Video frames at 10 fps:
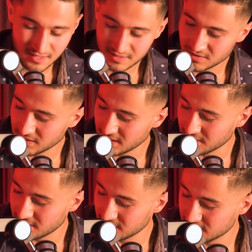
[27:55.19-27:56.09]
So yeah,
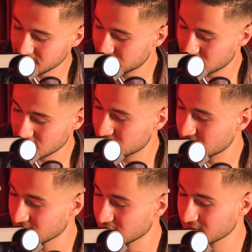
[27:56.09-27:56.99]

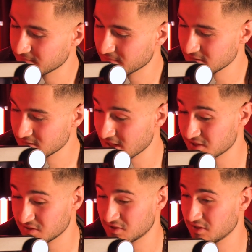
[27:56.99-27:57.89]
it's
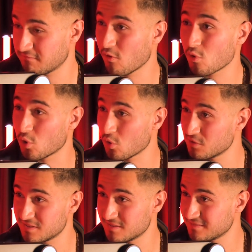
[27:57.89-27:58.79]
actually just 4
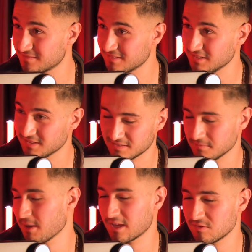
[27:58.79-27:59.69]
chords. It's the
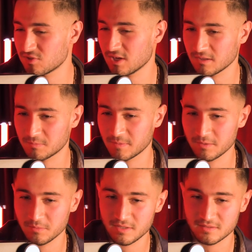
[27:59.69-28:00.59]
backing track I'll
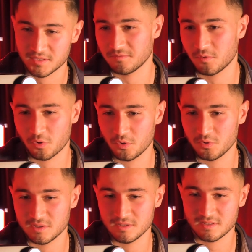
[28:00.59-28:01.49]
play with. It's 4 chords and